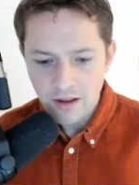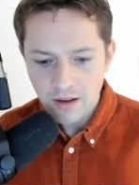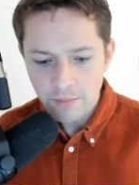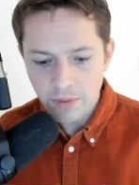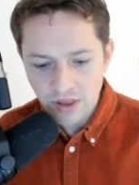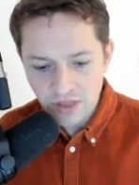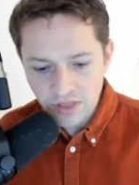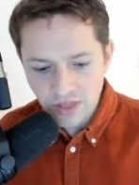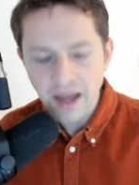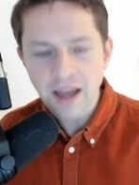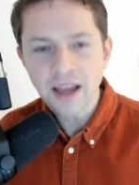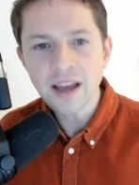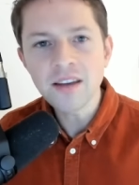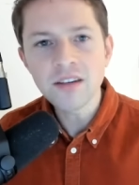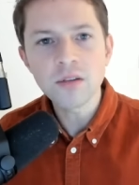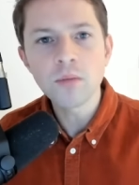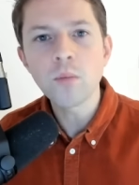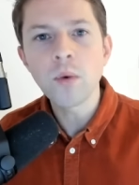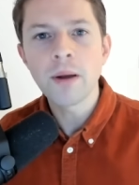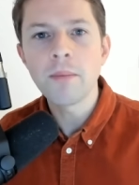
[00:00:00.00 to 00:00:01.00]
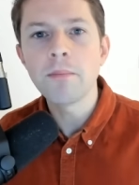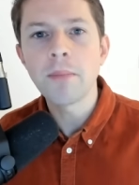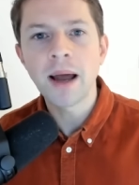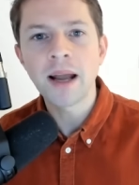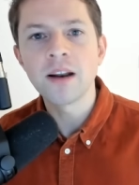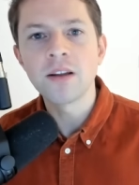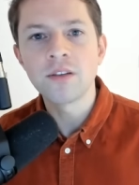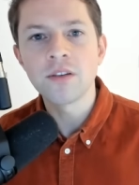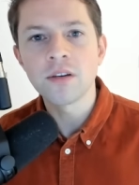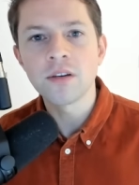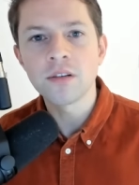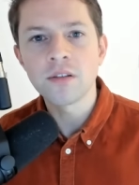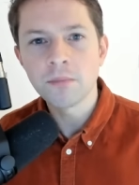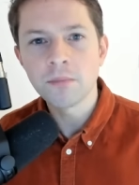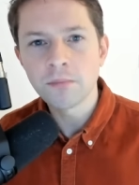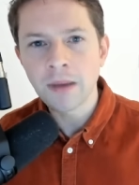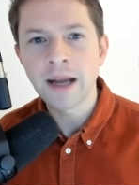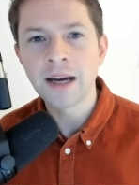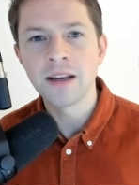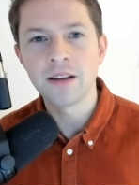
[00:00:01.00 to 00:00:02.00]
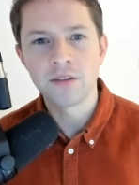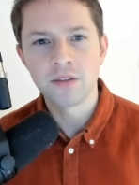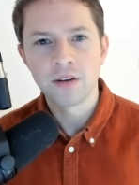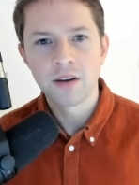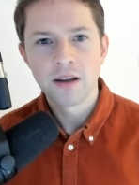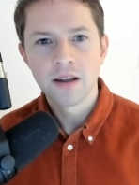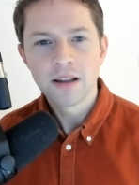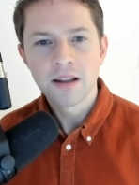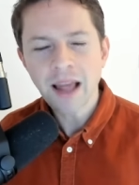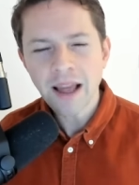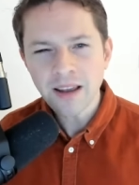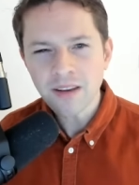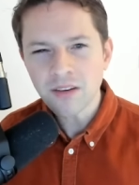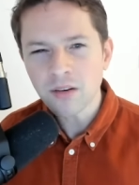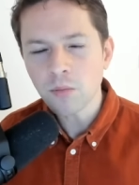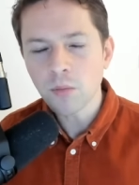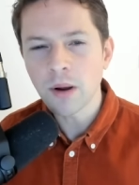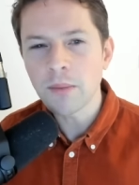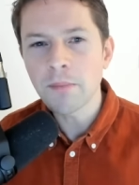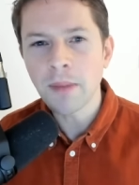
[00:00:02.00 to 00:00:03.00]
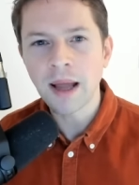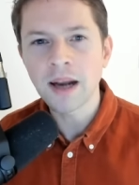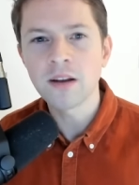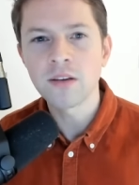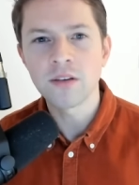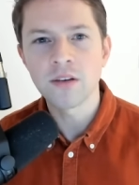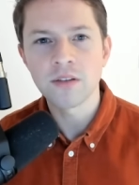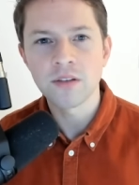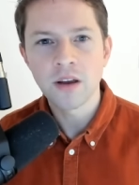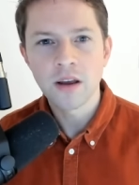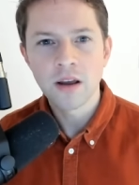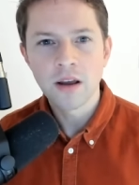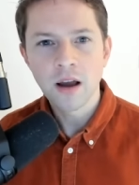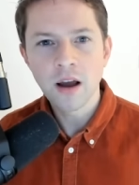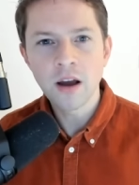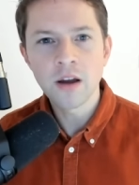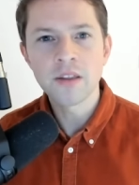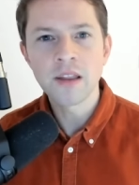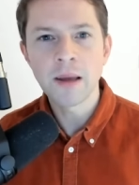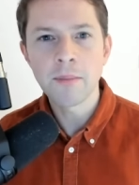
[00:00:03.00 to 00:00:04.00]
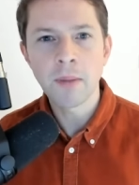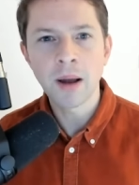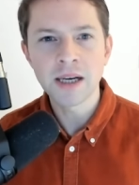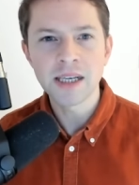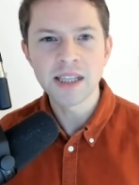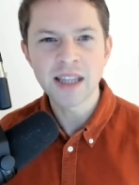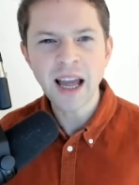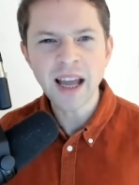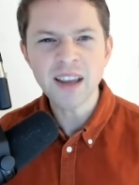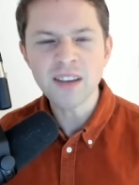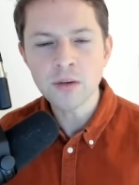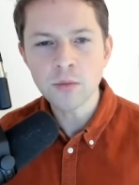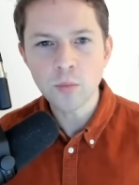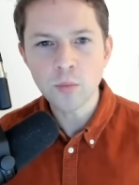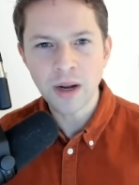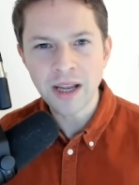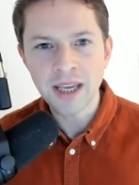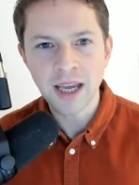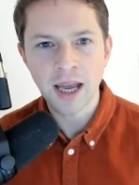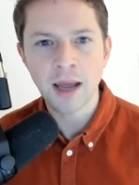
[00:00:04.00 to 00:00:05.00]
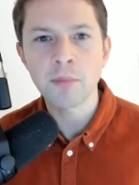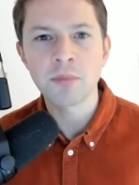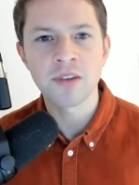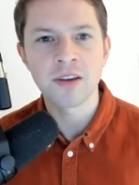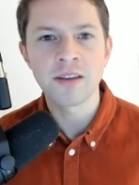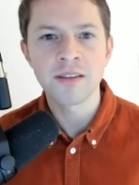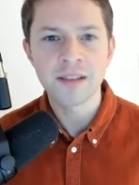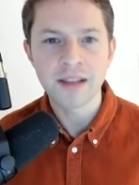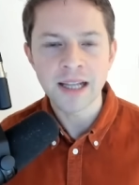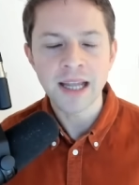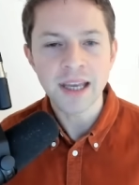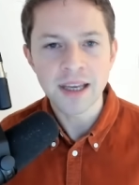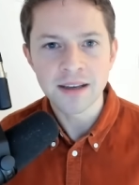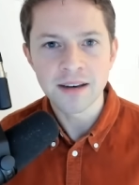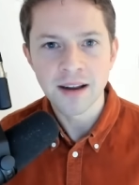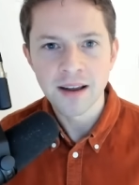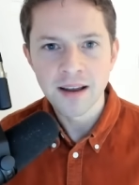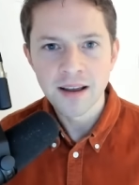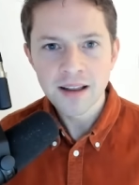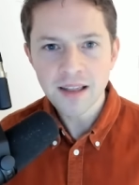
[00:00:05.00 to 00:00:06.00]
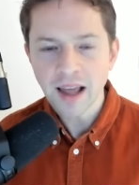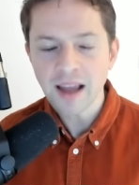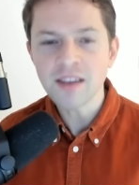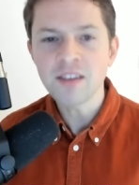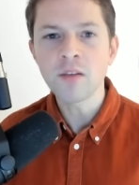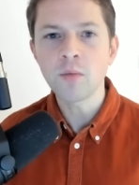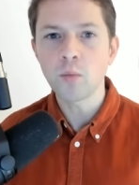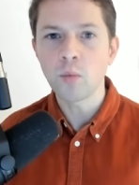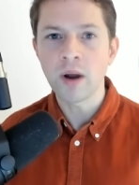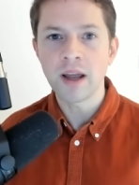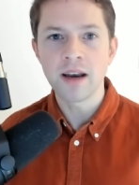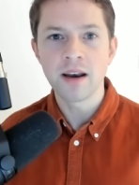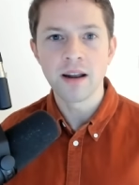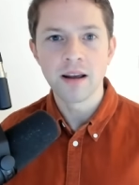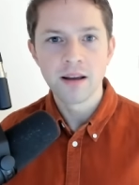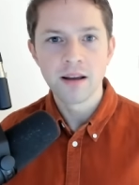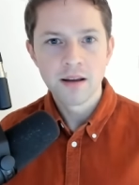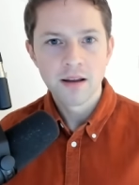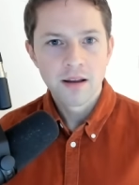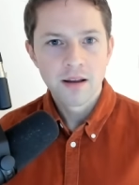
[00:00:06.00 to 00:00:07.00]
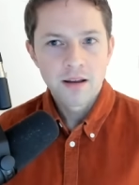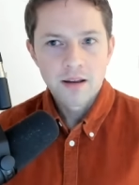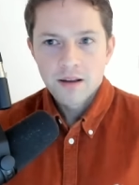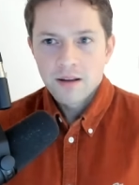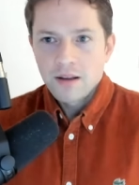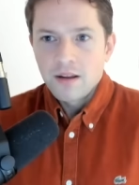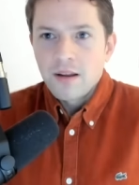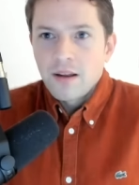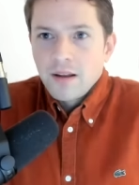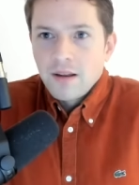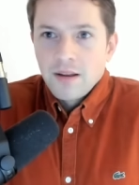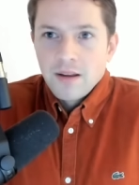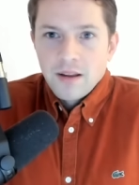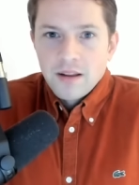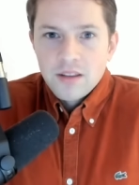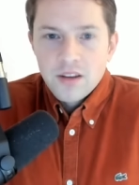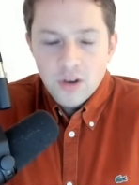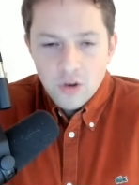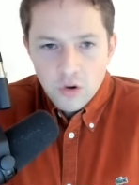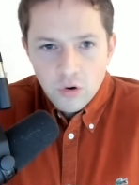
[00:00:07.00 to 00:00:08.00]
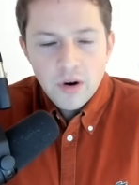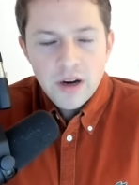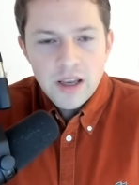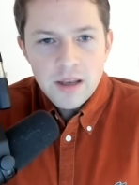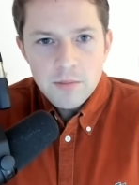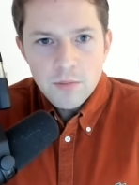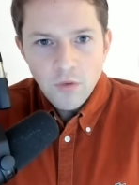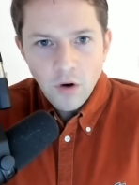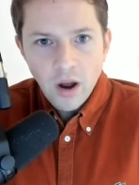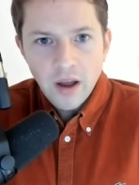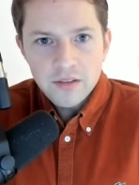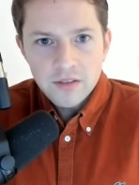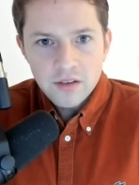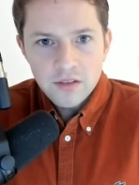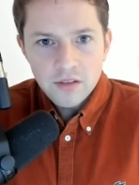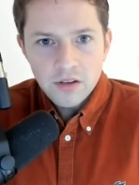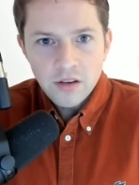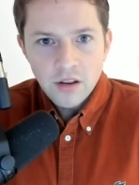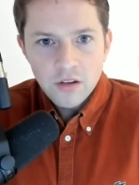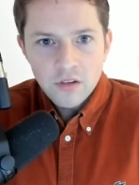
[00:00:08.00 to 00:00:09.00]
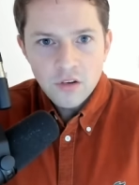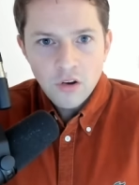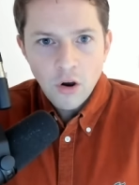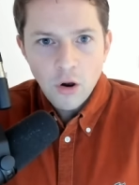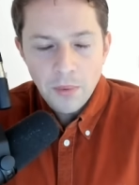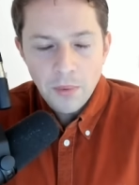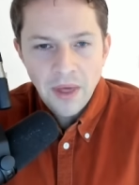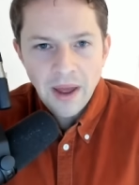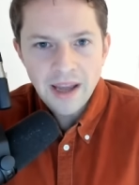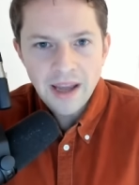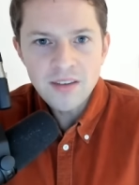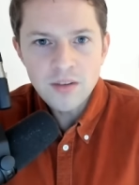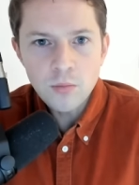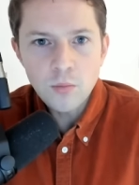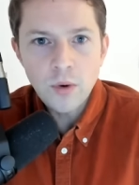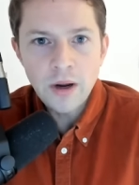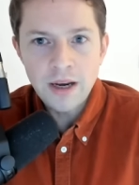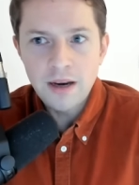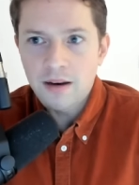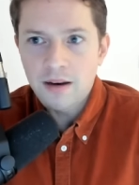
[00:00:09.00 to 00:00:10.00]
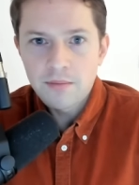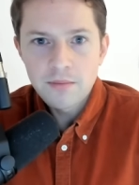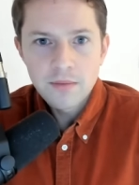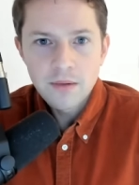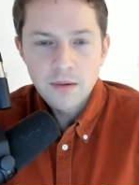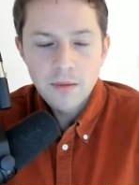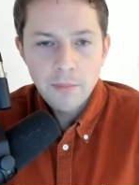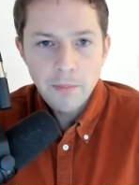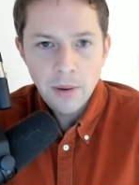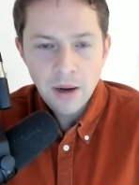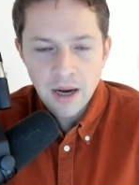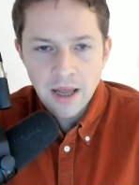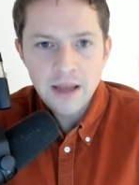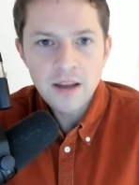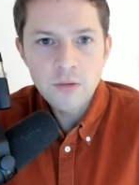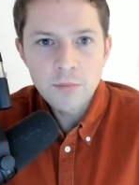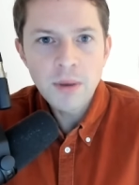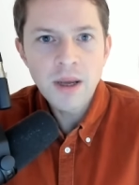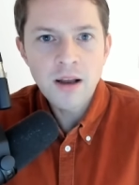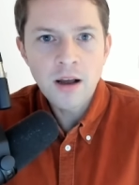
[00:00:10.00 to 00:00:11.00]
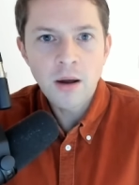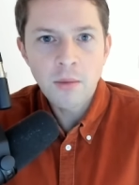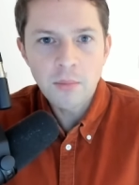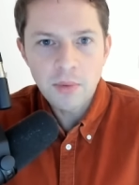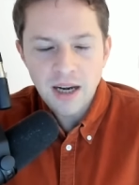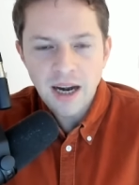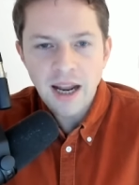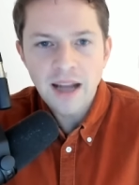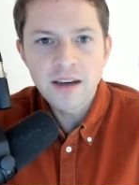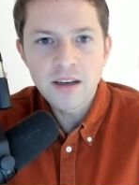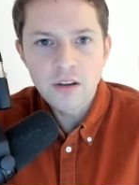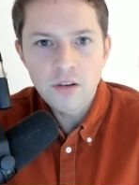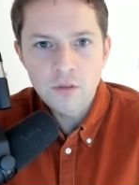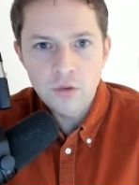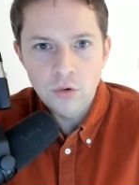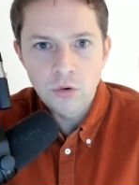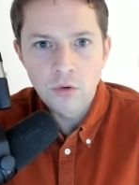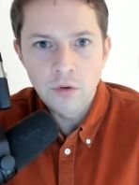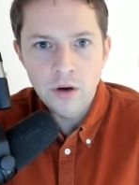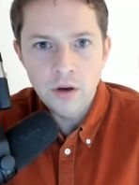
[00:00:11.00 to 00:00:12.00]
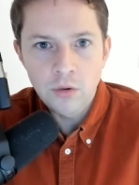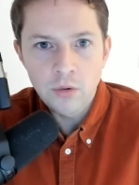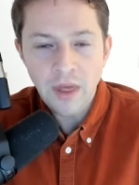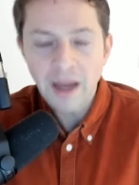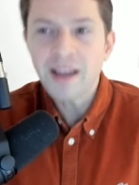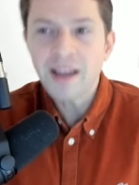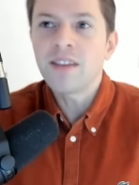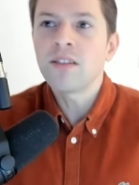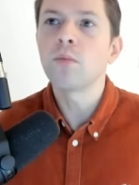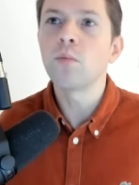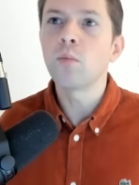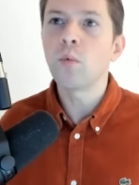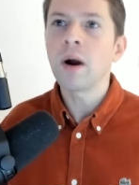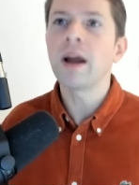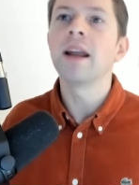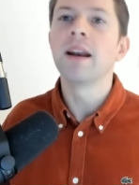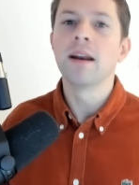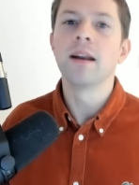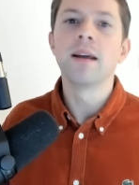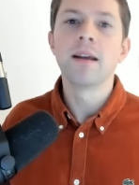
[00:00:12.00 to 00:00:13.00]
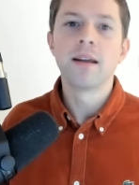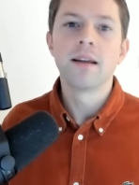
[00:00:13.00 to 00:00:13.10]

But that isn't when managers manage. That isn't when managers earn their money. That isn't when captains lead. That isn't when the cream rises to the top. That isn't when players become gladiatorial. That isn't when